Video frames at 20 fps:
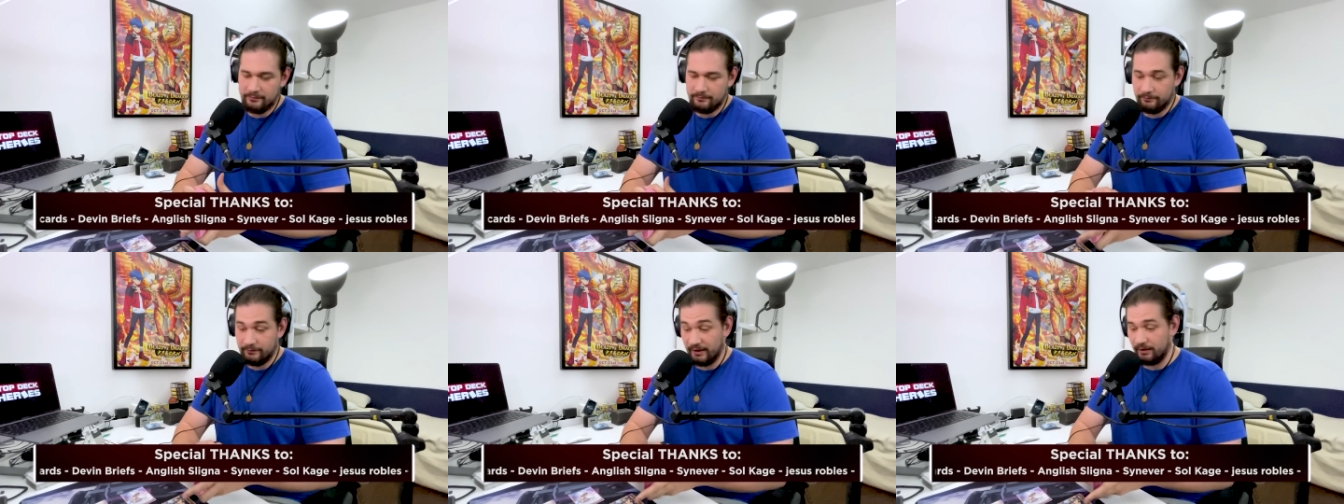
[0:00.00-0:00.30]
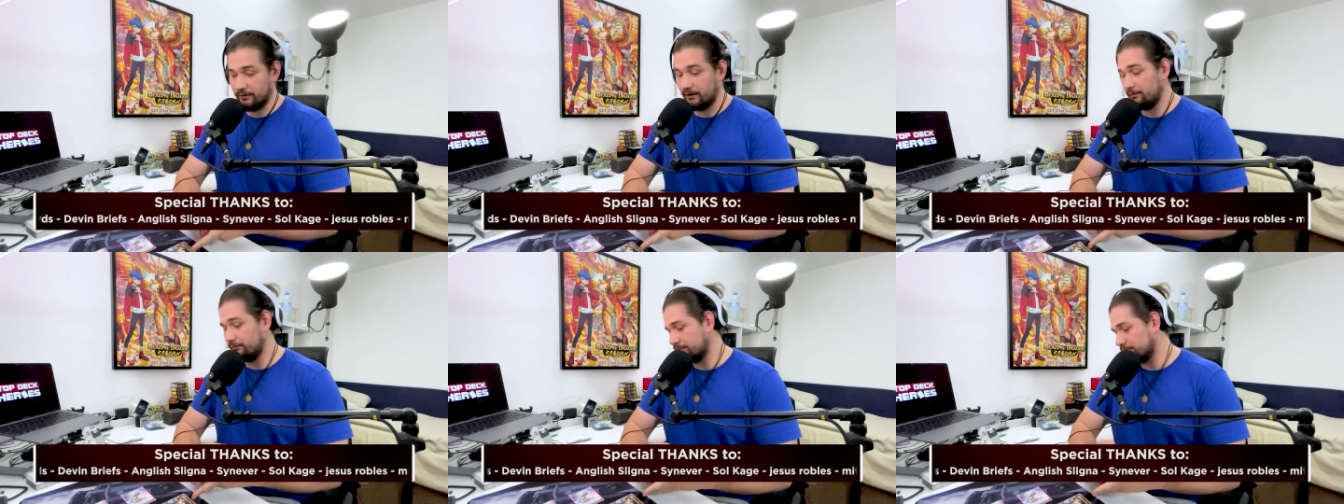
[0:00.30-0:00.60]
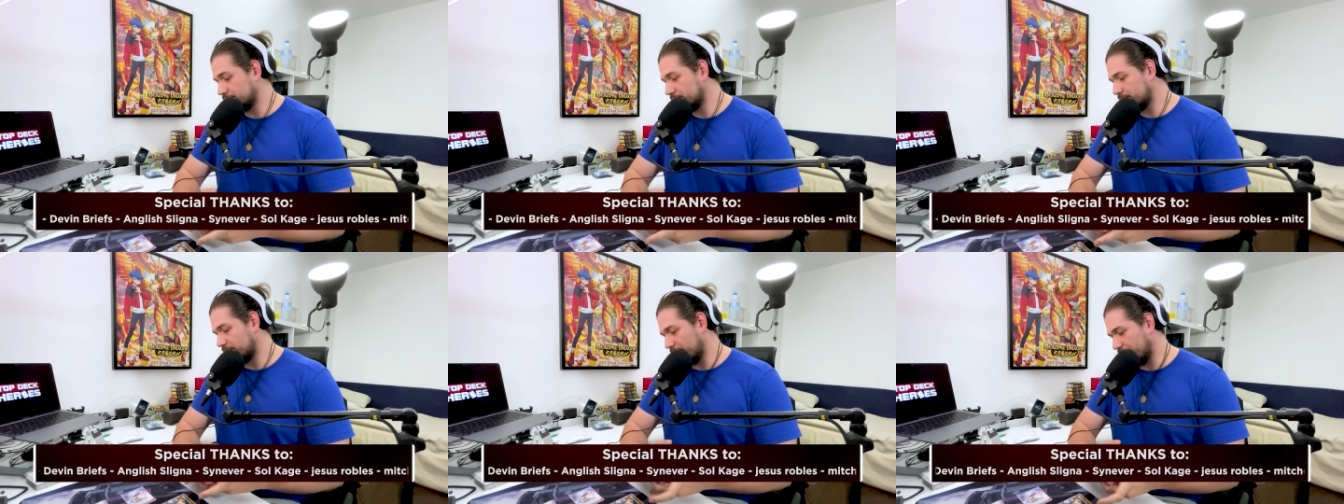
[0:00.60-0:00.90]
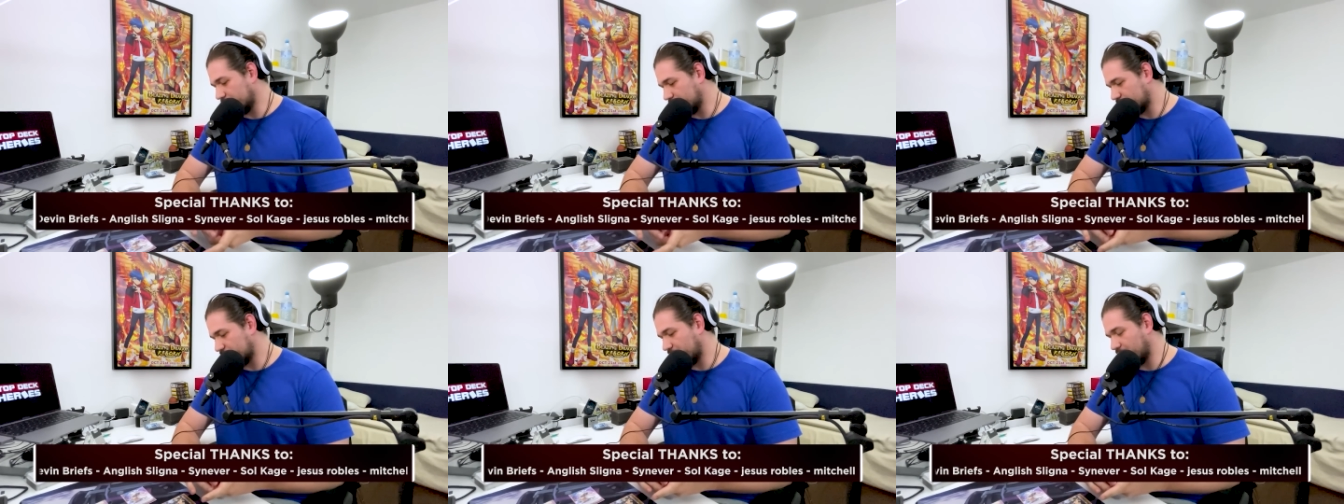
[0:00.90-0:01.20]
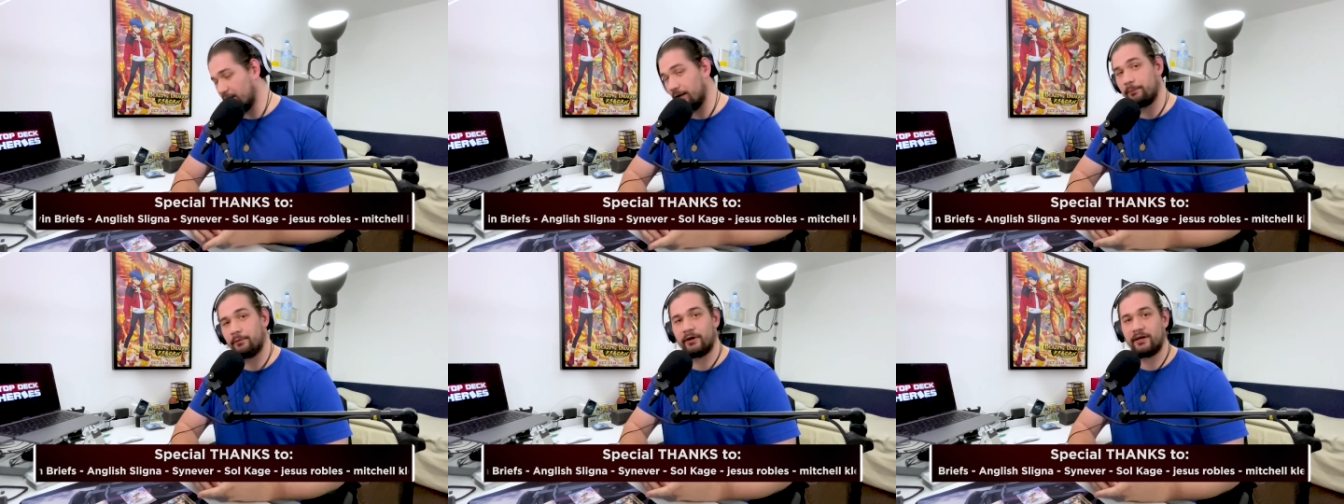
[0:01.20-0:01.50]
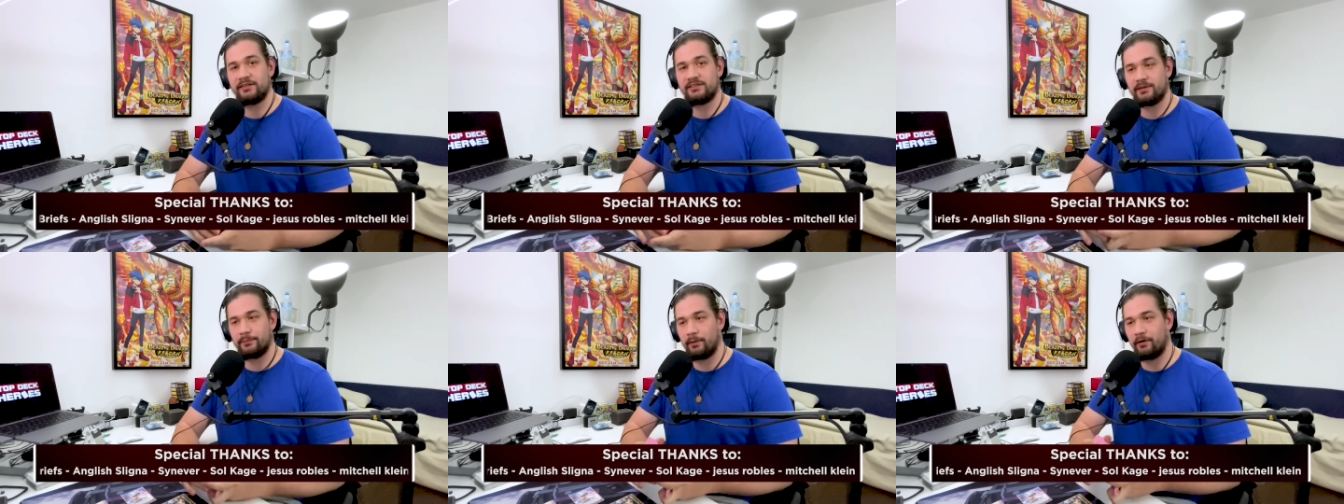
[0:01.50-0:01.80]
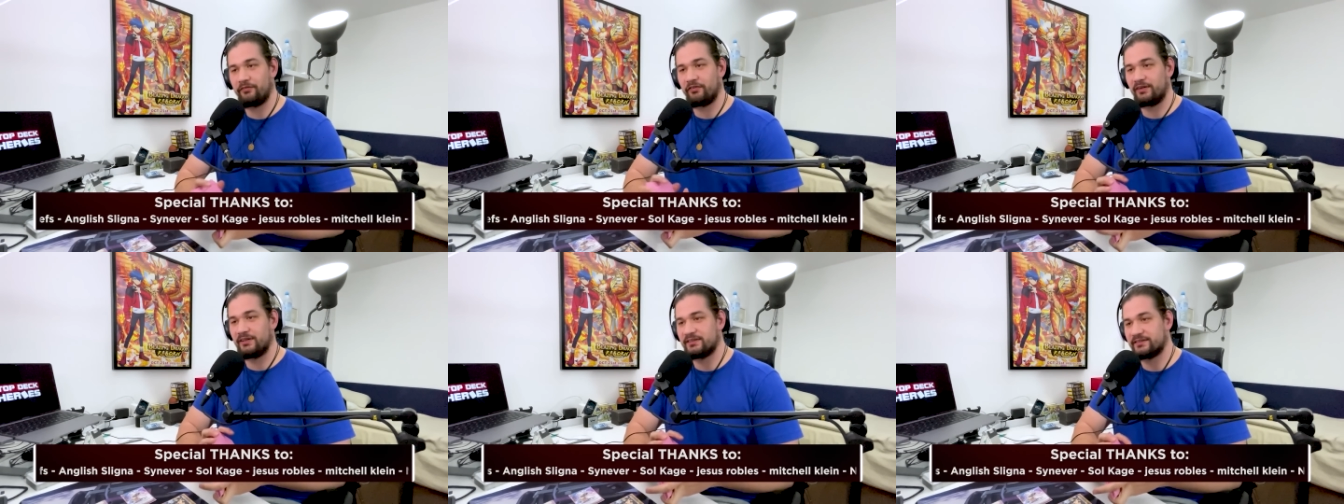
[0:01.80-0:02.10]
anyway, interesting upgrades to
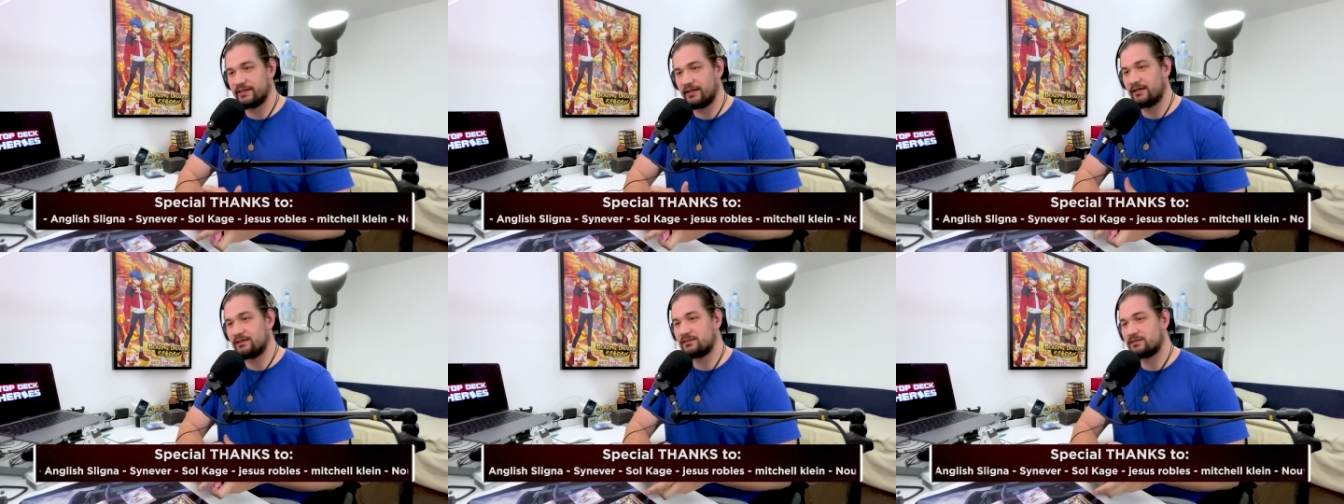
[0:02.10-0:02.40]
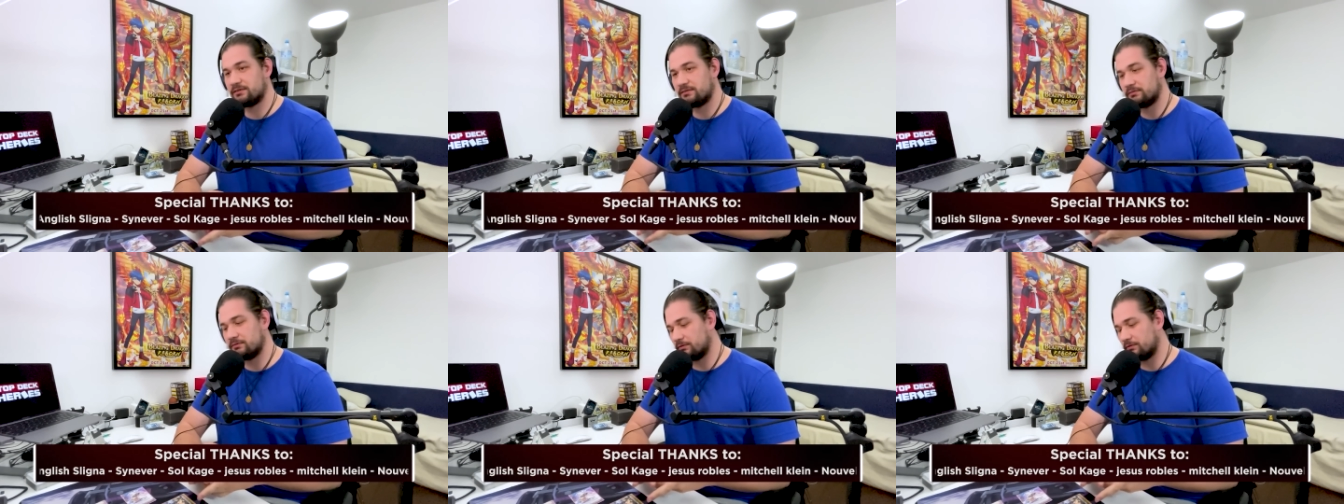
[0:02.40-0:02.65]
both of these decks.